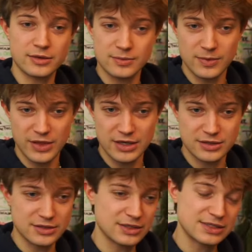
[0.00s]

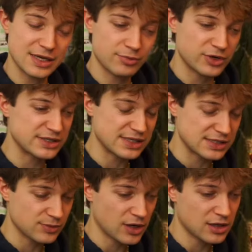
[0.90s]
then it separates
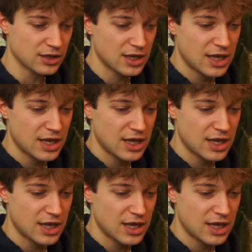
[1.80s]
as well.